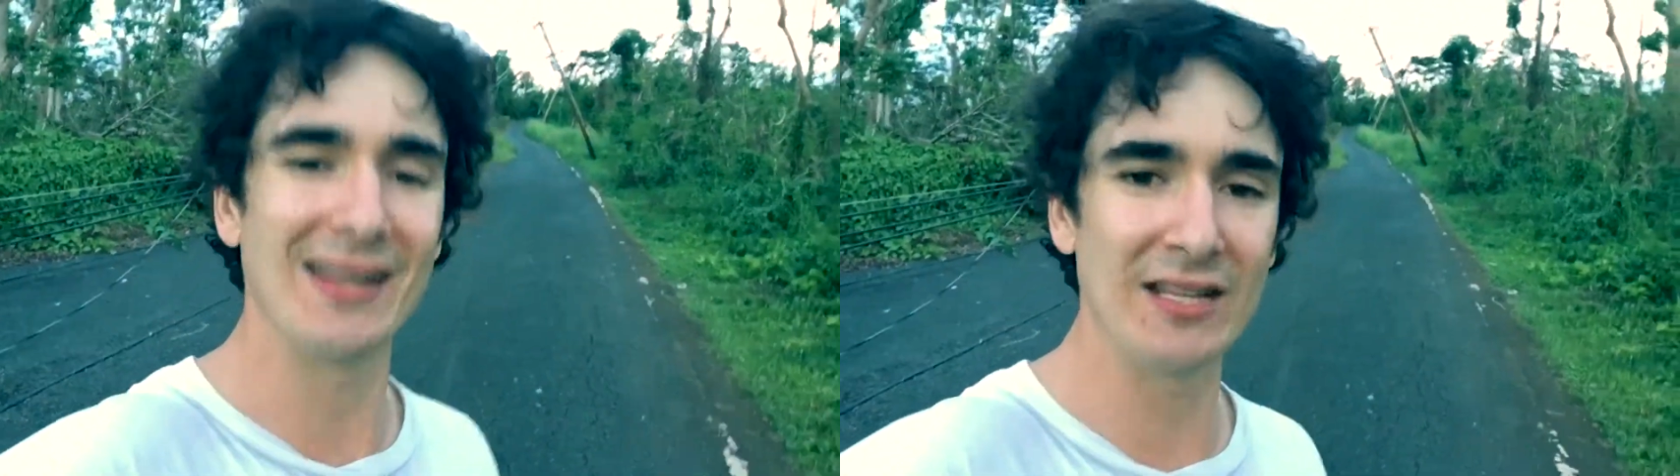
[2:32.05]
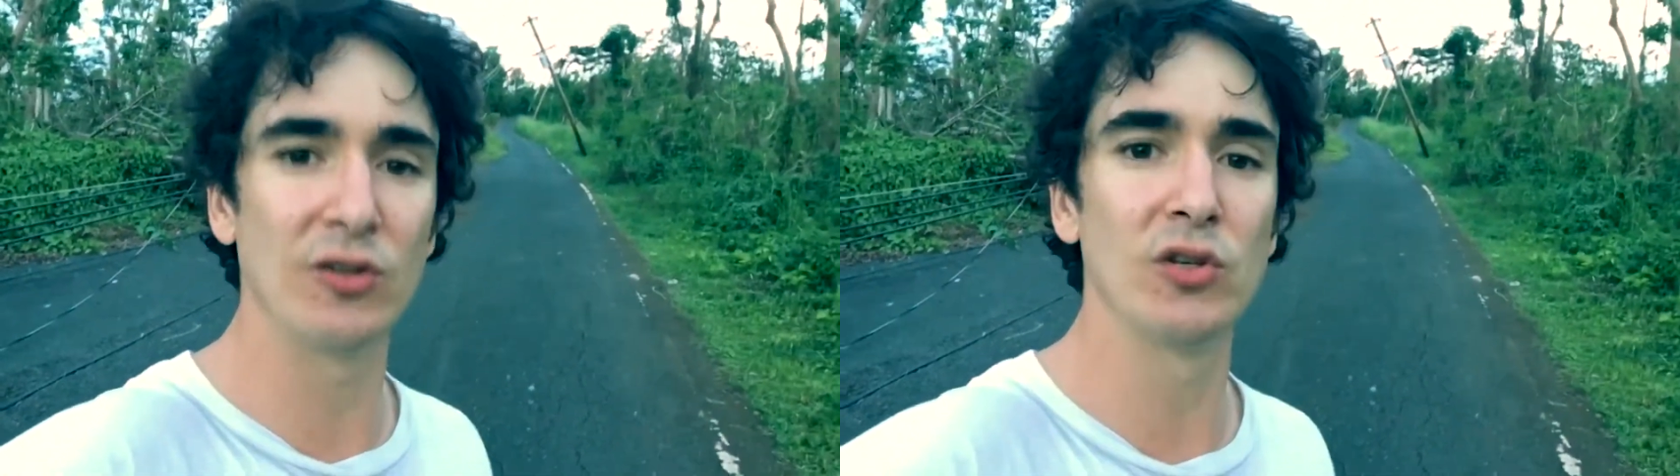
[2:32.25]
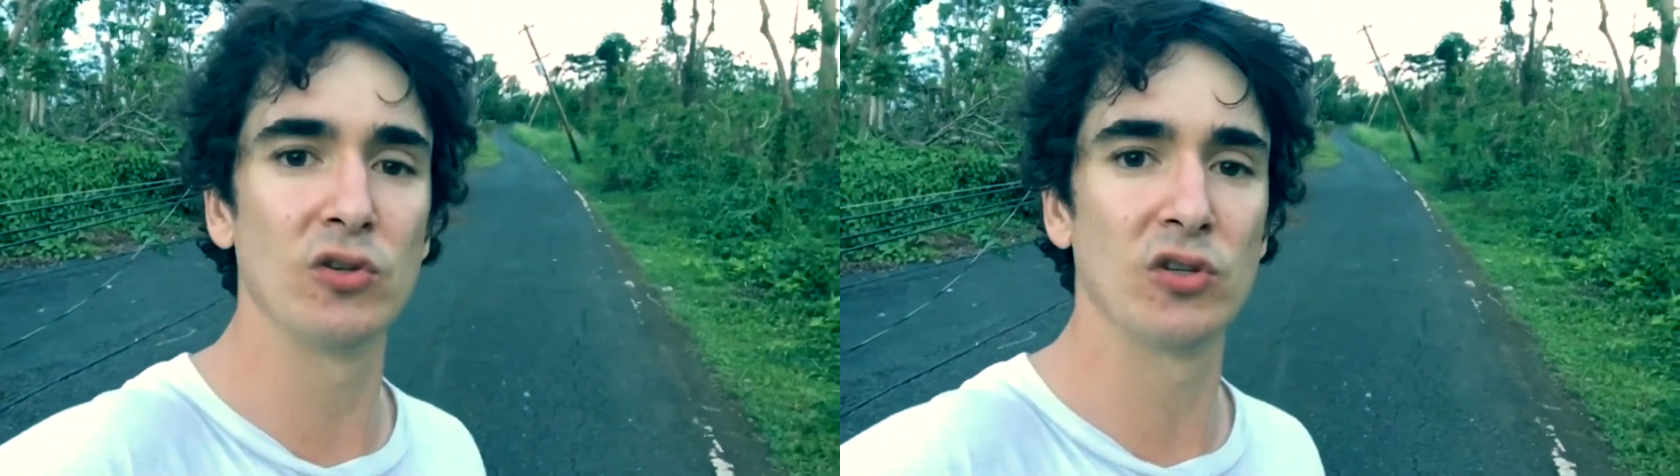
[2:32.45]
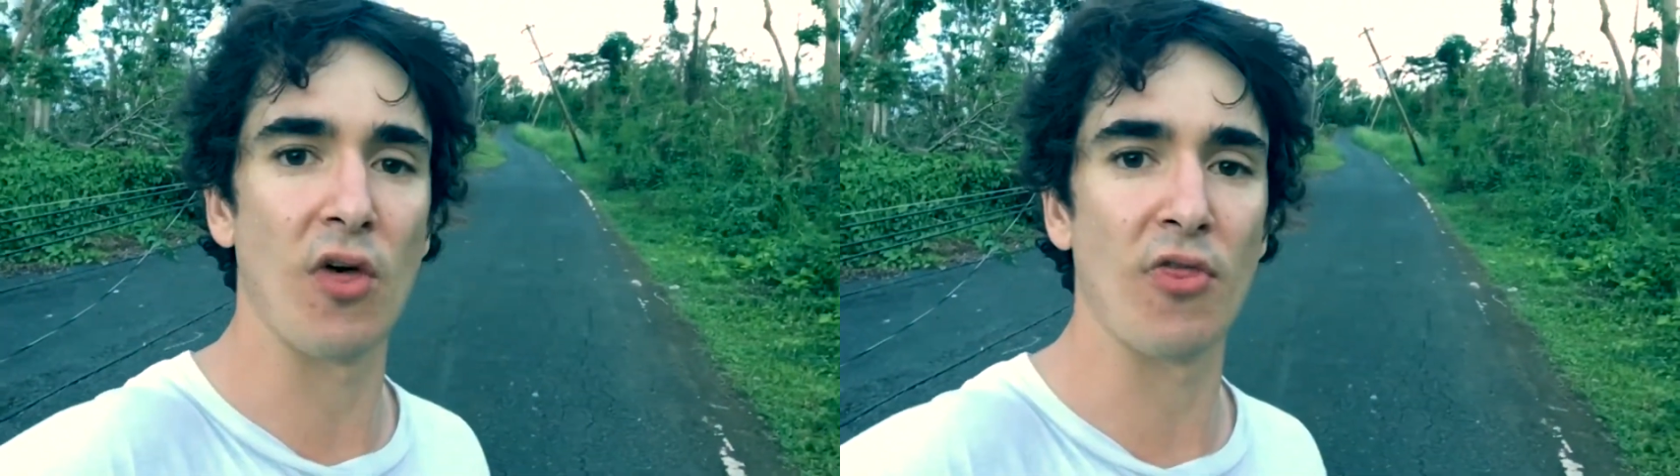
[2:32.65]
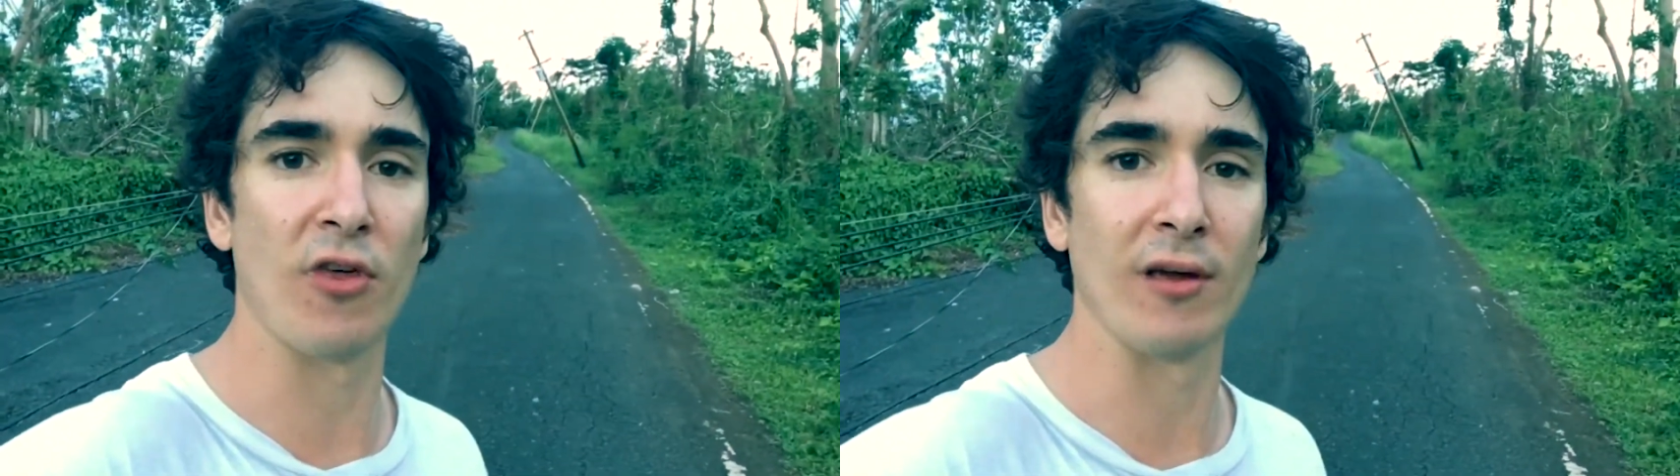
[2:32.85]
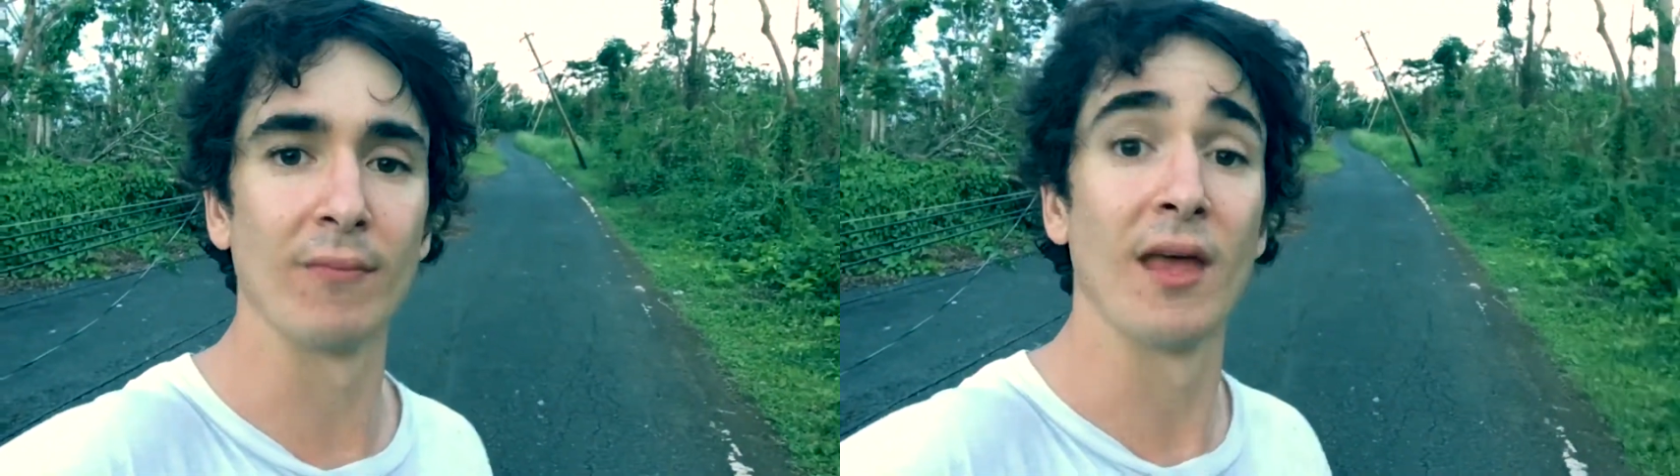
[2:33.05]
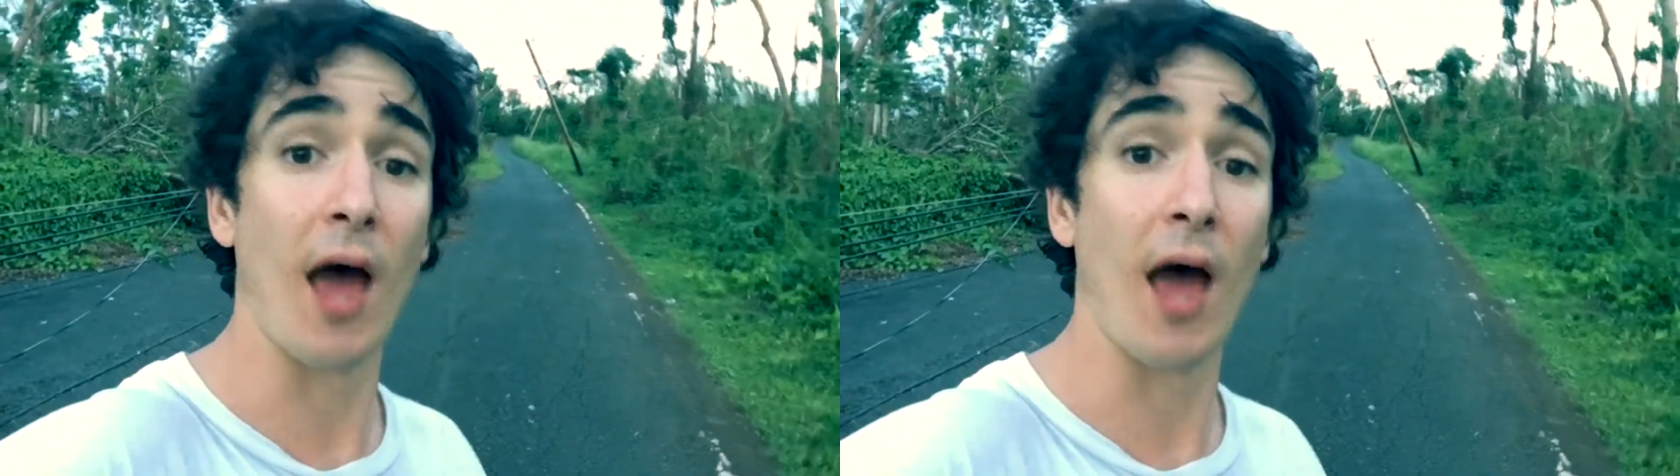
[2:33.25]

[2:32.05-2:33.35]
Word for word: need to do something.